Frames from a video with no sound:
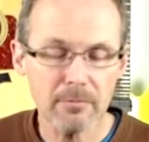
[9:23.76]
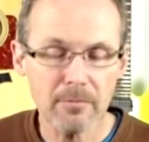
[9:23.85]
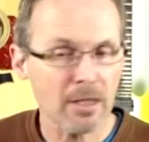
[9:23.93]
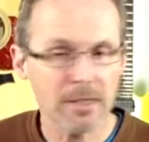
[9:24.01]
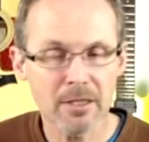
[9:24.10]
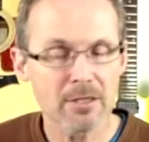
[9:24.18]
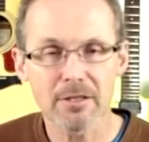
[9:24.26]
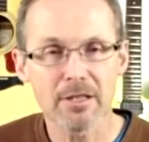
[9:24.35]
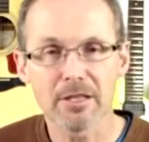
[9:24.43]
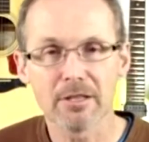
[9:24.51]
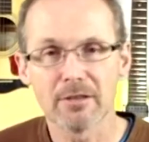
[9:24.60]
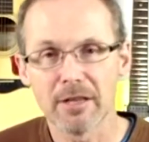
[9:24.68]
it doesn't
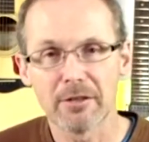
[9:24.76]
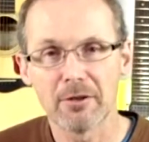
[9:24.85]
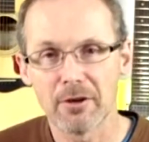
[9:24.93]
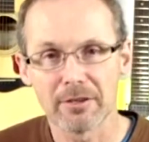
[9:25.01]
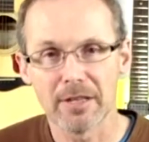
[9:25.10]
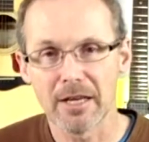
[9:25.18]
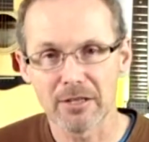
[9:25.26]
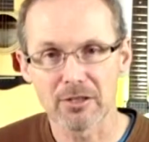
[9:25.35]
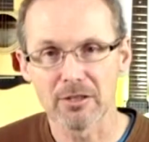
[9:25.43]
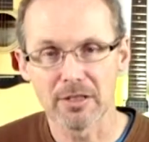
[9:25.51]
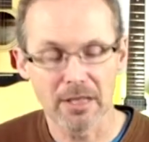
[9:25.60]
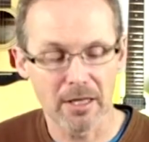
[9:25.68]
take you that long to
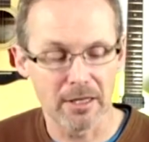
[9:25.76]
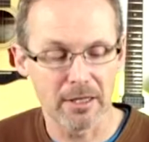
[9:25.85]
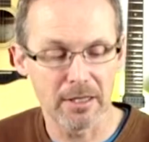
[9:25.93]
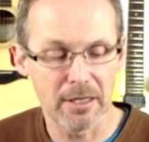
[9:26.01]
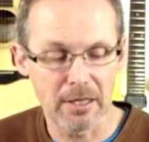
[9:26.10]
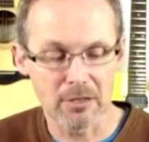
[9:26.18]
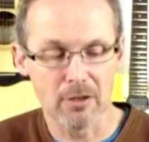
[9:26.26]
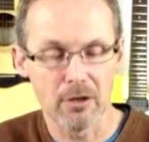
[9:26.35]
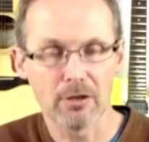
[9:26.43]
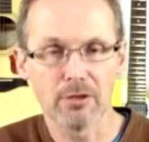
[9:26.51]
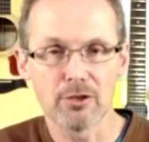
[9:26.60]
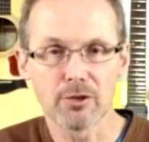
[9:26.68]
actually get it. As
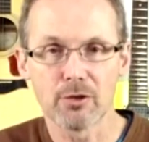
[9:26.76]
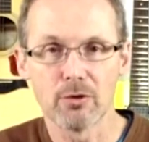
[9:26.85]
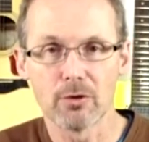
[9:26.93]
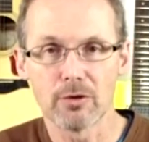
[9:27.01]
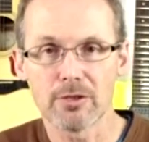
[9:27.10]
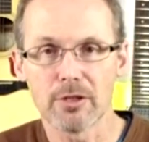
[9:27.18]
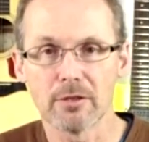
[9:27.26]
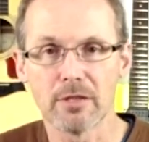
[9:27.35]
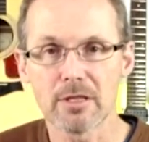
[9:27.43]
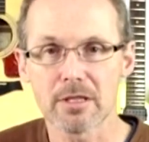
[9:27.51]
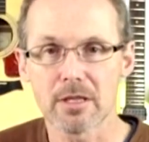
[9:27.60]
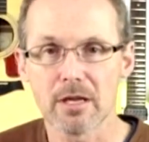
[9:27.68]
long as your chords on
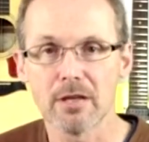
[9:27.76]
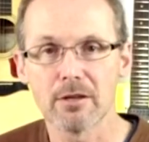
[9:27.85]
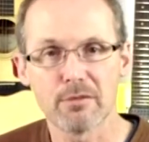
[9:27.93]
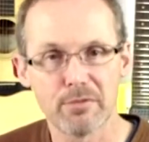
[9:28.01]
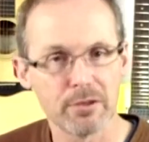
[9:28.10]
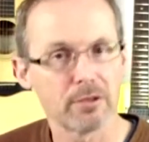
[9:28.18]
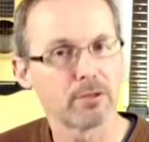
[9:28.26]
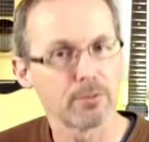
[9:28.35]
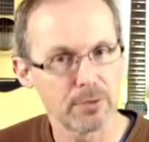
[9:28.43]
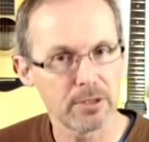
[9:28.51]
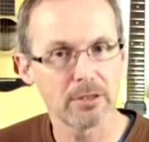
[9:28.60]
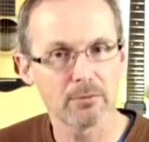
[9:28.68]
this side are feeling
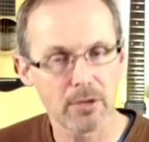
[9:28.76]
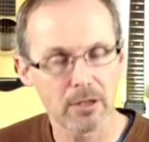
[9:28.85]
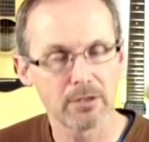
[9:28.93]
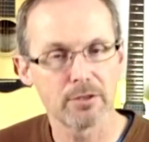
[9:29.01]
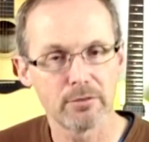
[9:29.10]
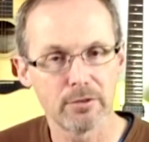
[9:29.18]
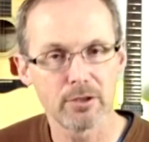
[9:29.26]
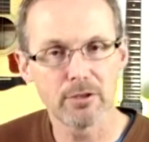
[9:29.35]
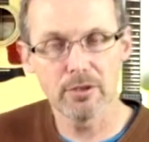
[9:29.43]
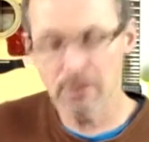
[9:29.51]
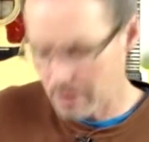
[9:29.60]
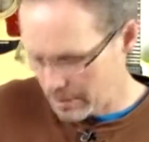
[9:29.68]
relatively
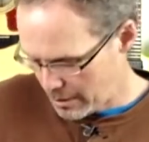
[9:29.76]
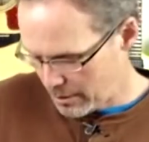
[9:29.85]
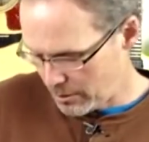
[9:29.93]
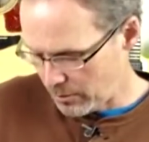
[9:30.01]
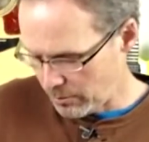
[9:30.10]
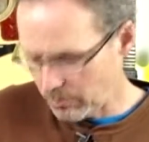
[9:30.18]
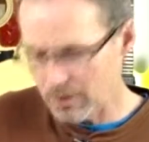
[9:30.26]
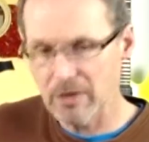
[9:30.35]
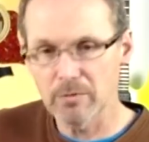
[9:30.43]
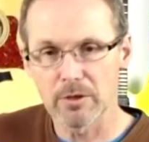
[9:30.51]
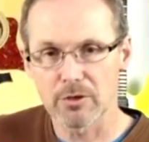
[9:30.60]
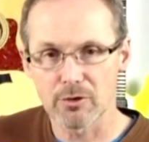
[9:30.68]
good, you won't have
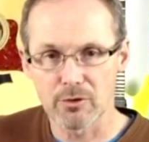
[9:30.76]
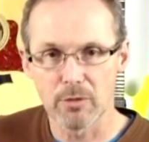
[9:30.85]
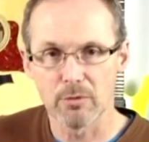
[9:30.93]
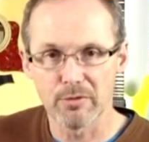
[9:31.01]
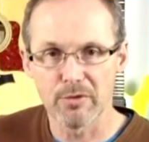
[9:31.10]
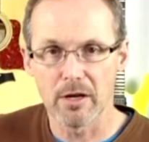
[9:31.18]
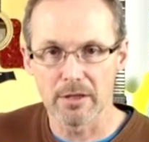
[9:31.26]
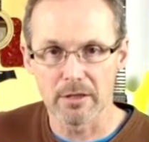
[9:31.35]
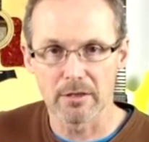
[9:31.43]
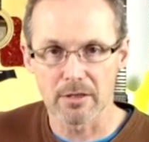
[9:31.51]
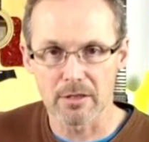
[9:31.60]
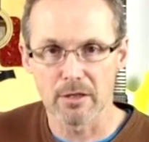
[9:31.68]
much trouble finding
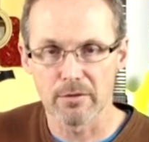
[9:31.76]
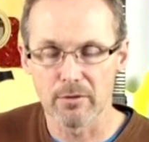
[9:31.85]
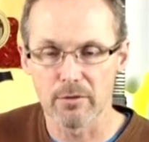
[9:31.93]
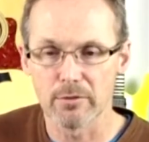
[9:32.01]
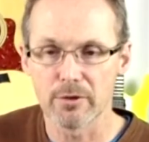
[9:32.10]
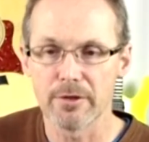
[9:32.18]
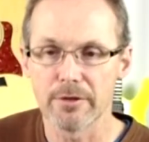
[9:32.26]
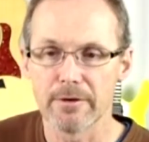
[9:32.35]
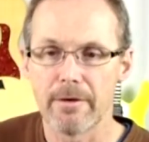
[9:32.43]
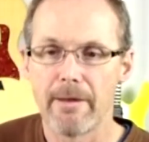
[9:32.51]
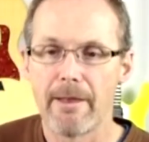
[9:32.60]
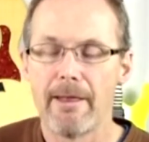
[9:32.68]
the stuff over here.
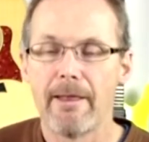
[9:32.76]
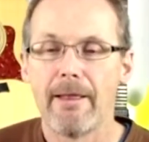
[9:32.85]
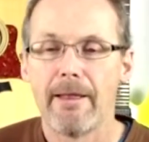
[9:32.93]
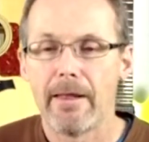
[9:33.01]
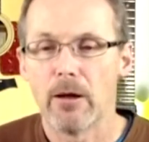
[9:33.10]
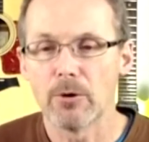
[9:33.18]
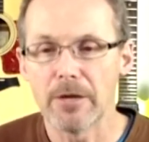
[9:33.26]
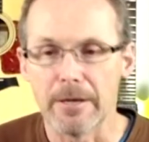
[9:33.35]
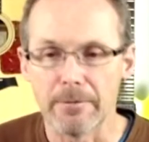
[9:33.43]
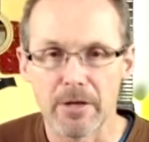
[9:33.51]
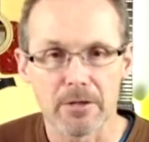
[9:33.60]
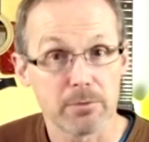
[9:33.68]
Okay,
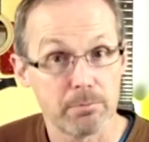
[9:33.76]
that's...